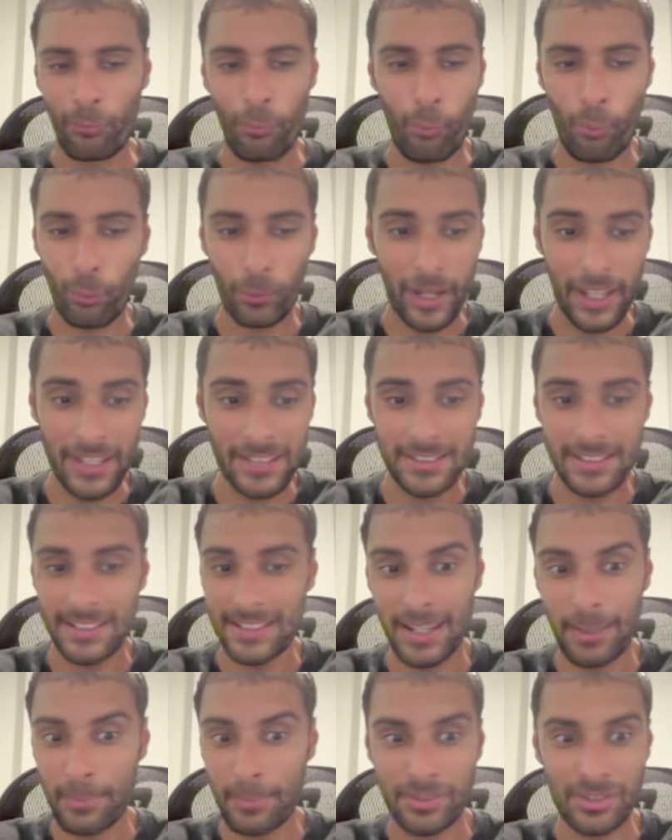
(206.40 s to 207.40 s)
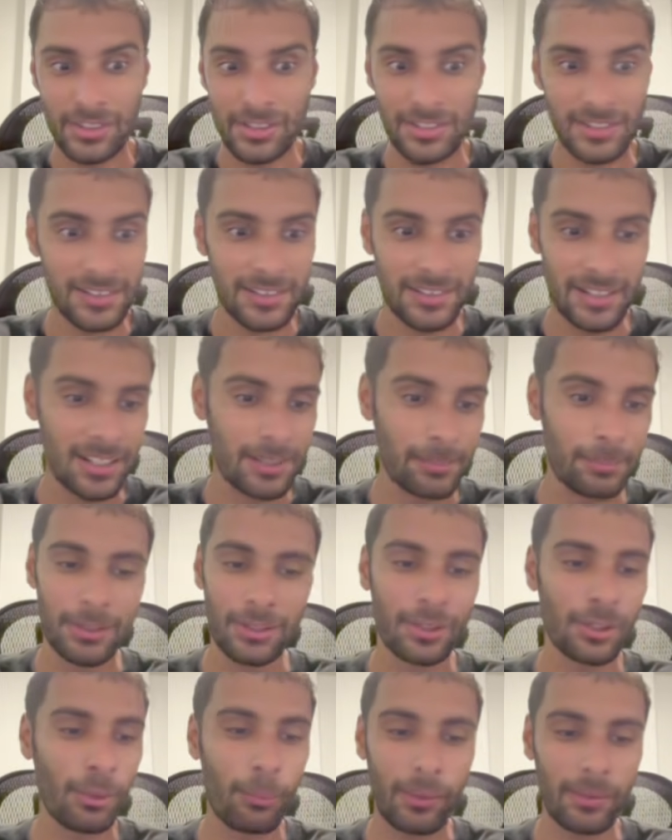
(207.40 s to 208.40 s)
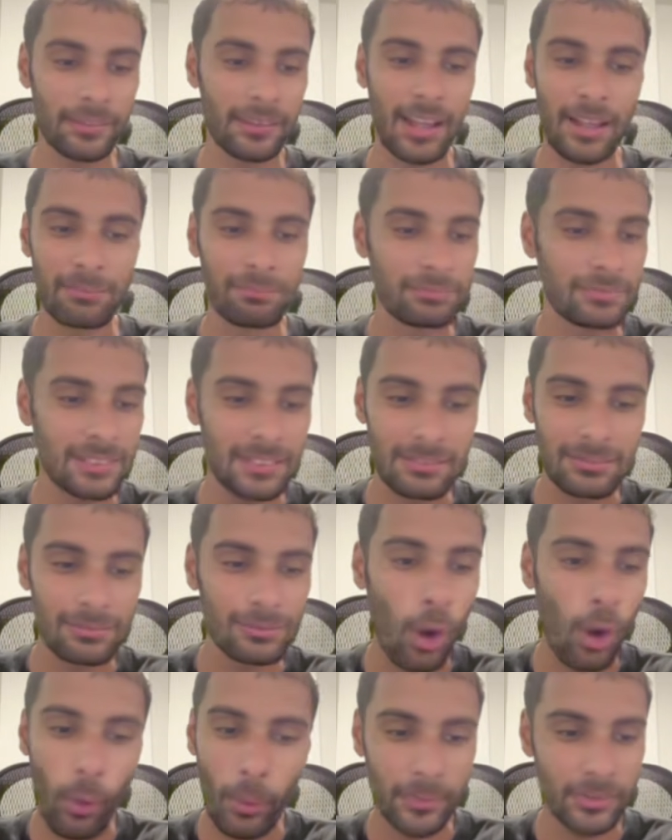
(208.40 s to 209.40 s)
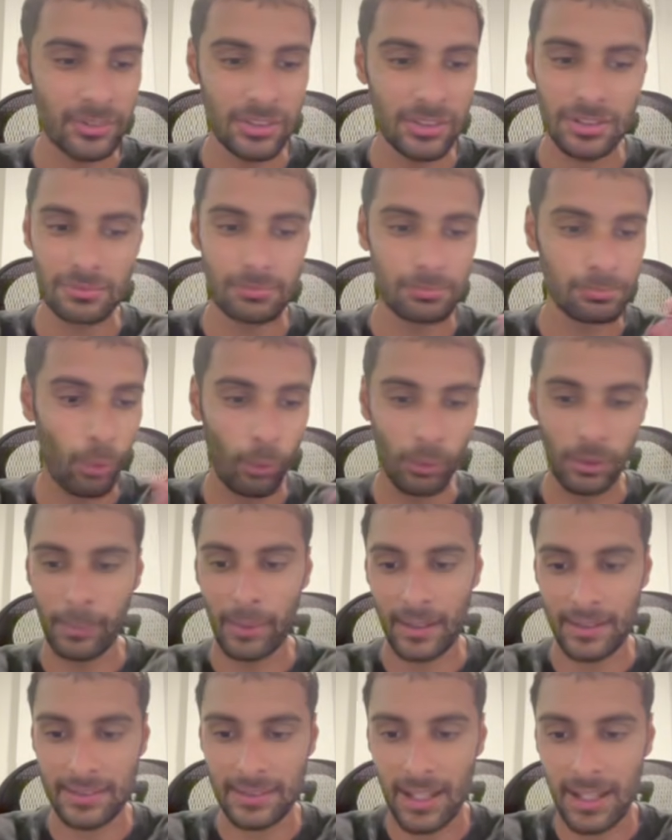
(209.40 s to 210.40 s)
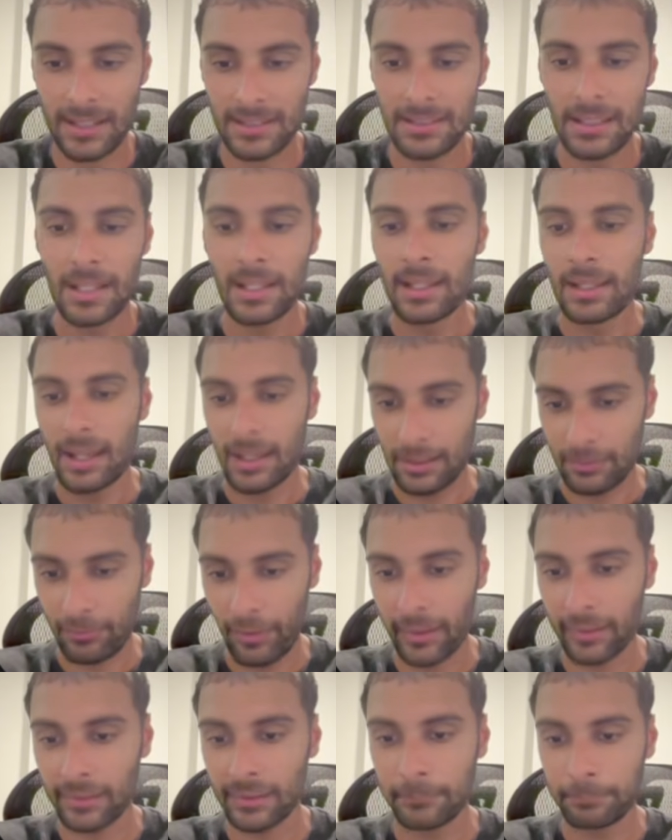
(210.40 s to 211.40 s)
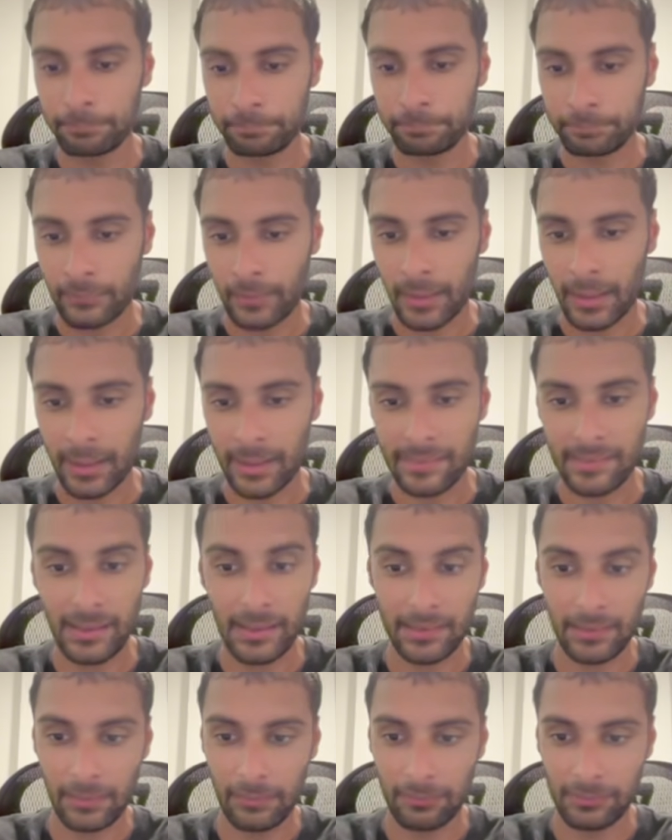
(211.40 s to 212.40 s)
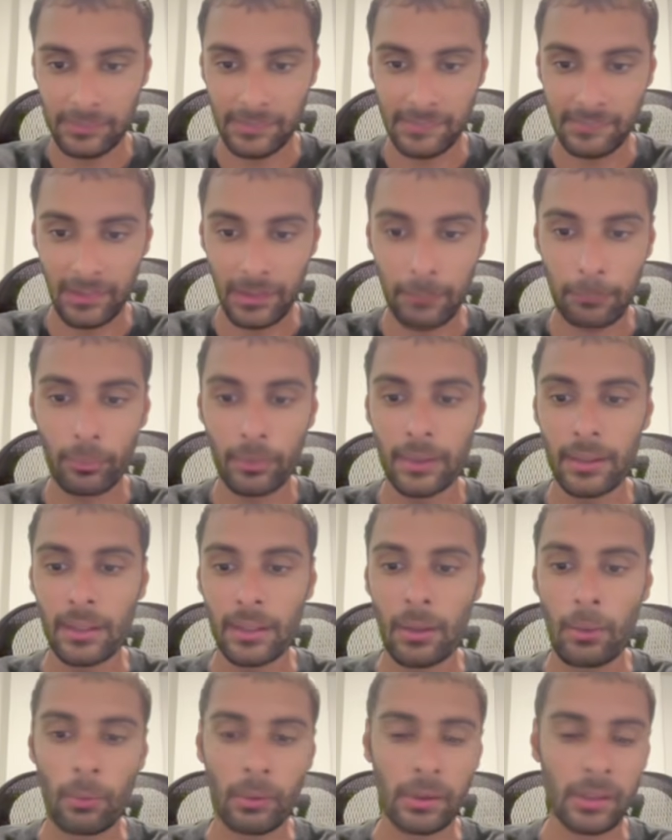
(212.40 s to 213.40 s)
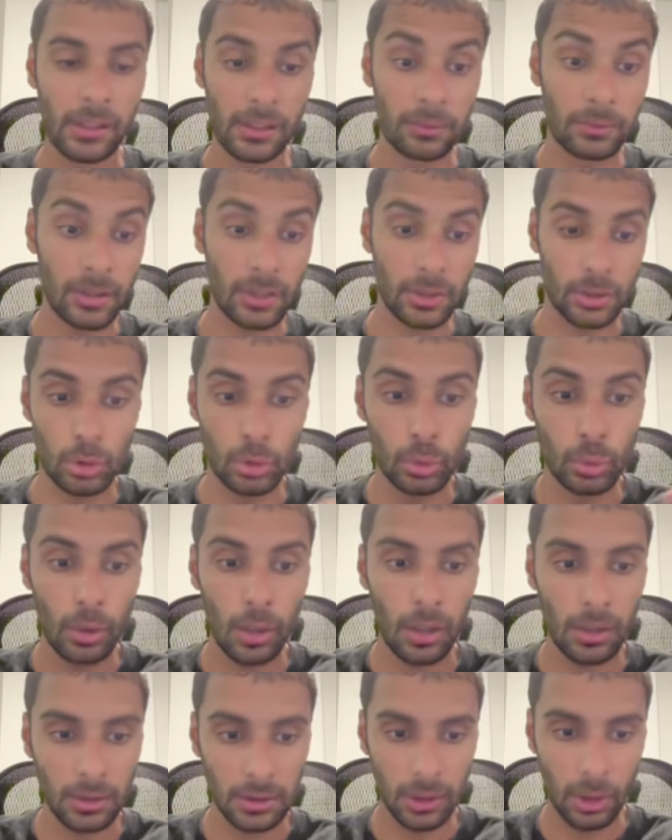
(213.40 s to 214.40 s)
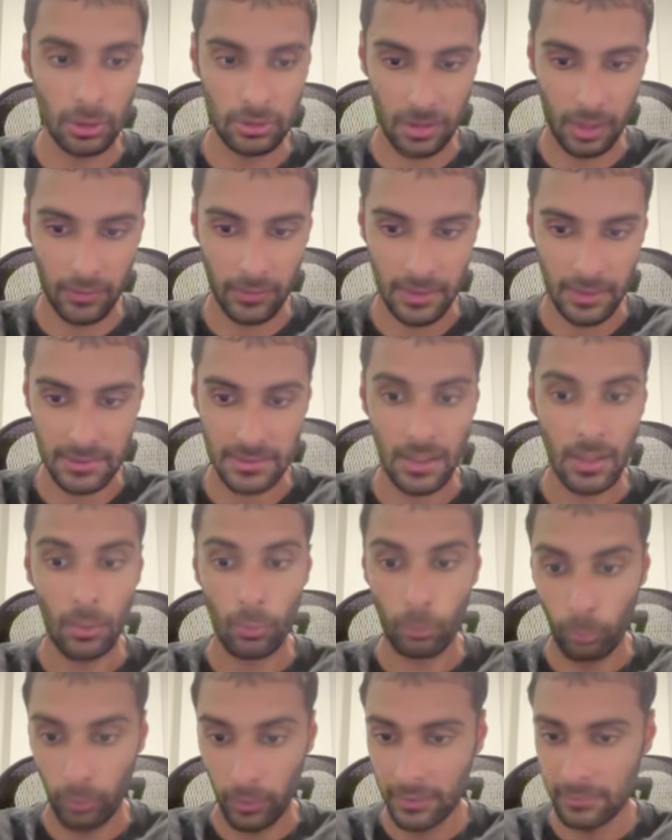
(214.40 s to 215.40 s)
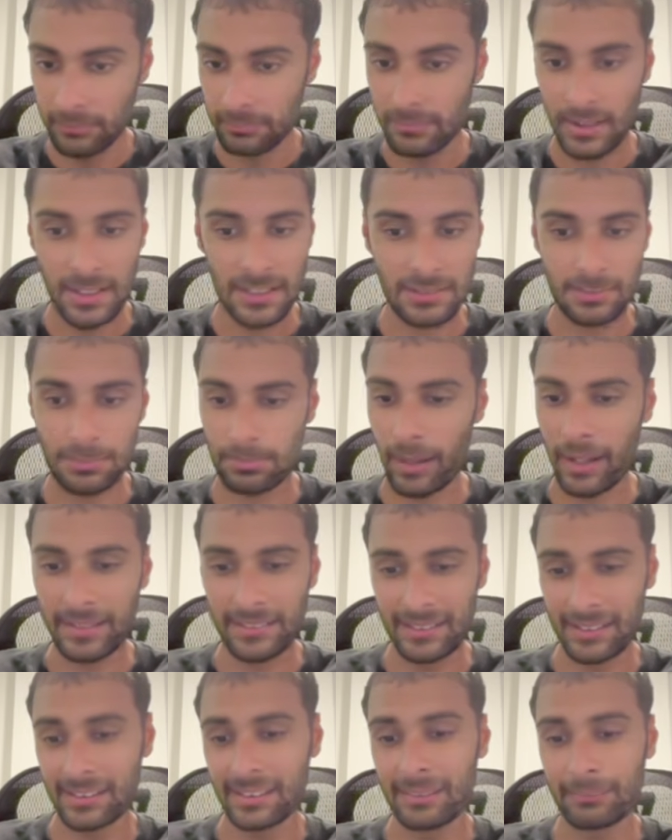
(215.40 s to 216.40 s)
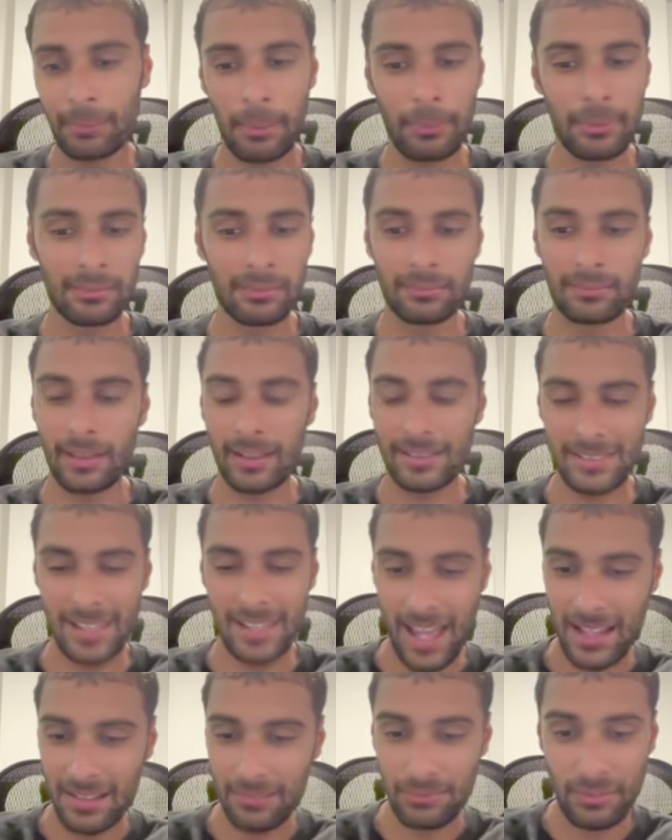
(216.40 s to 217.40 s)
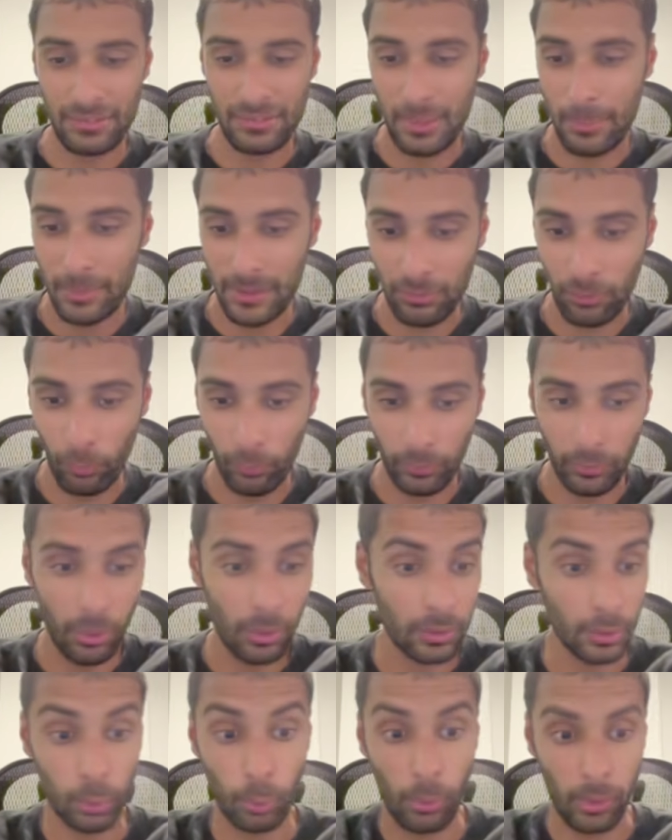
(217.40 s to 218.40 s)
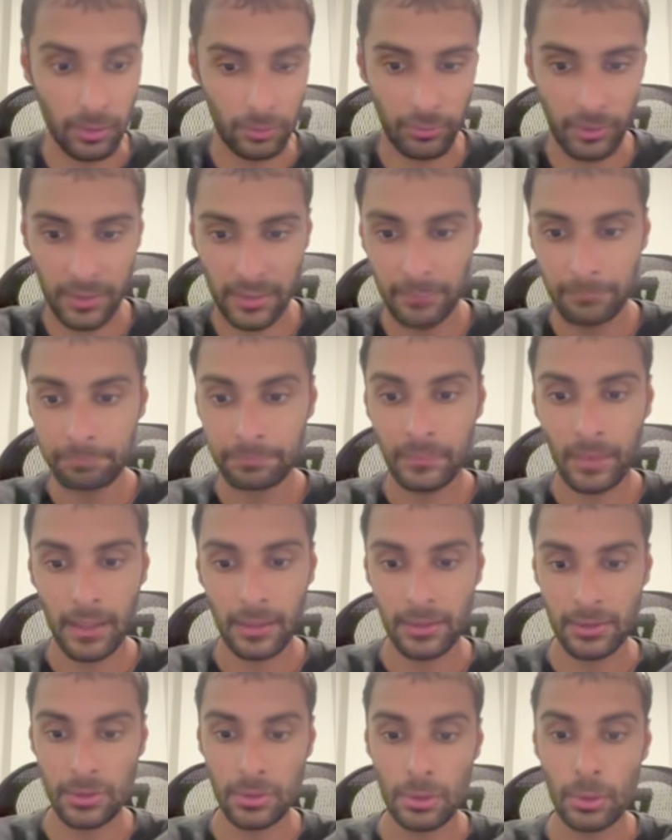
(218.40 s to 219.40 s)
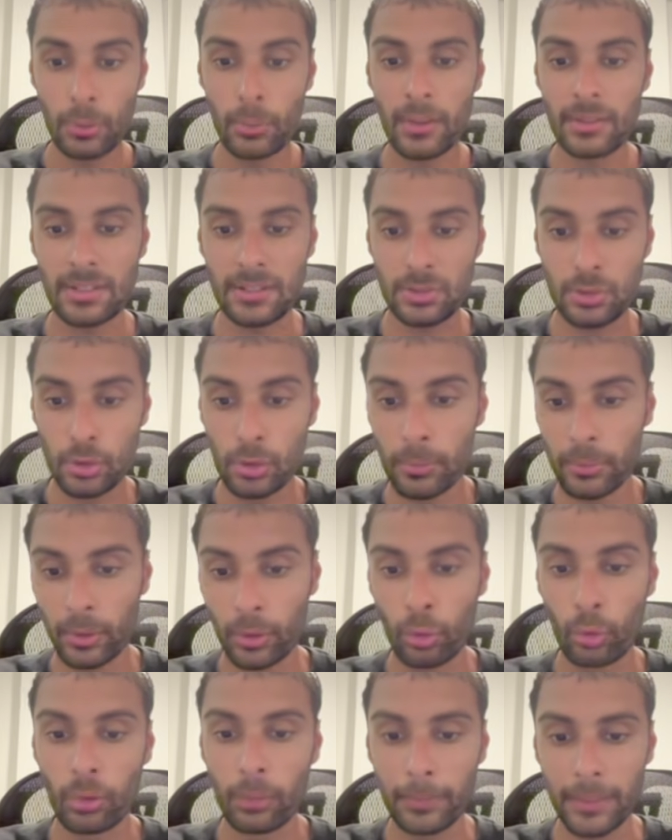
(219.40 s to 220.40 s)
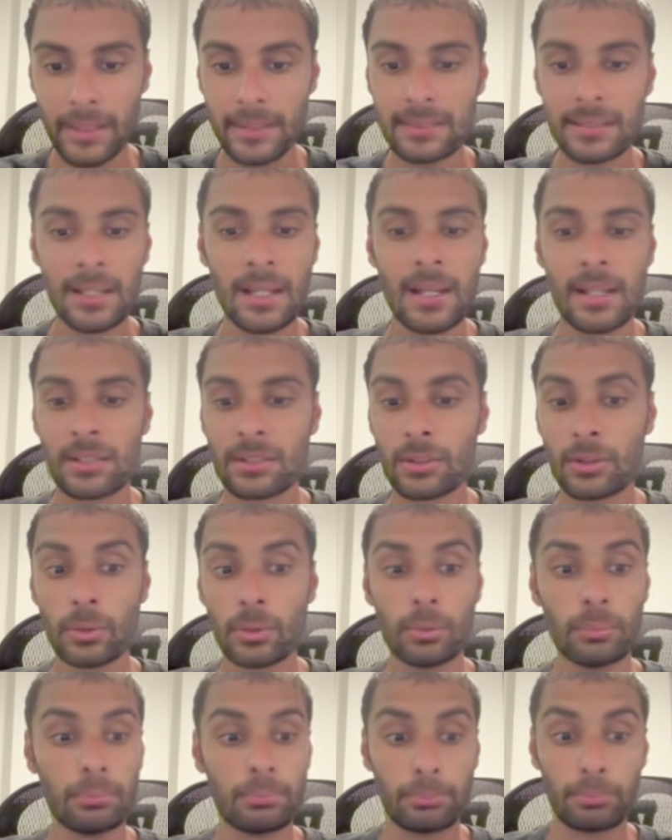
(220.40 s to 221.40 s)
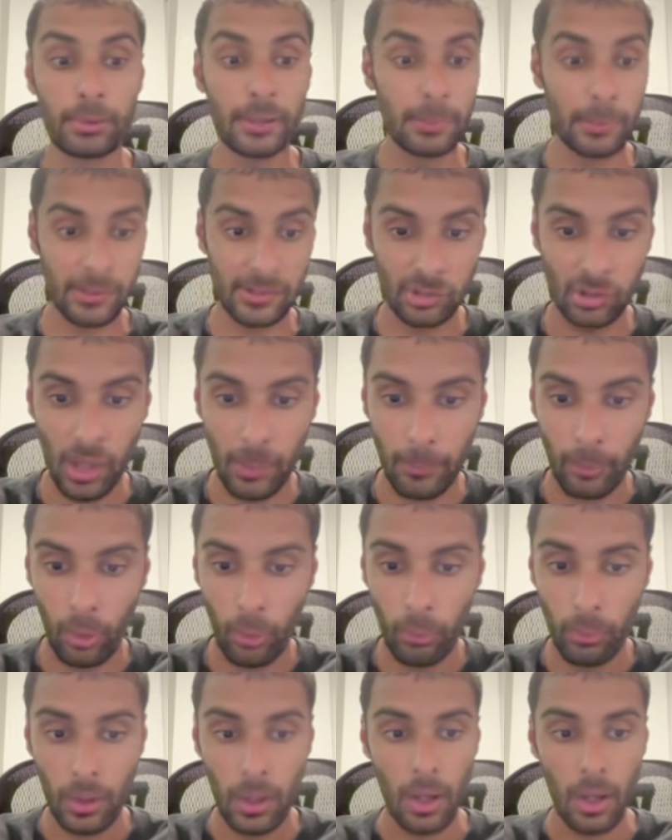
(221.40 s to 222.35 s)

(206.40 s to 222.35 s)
crazy images in there, but you don't want that. No images, only make a text. And then finally, like I said in the second point, you're going to run a 2-call close on this. One is ideally maybe a 10, 15-minute phone call to qualify them. And then two is a Zoom or Google Meet to pretty much demo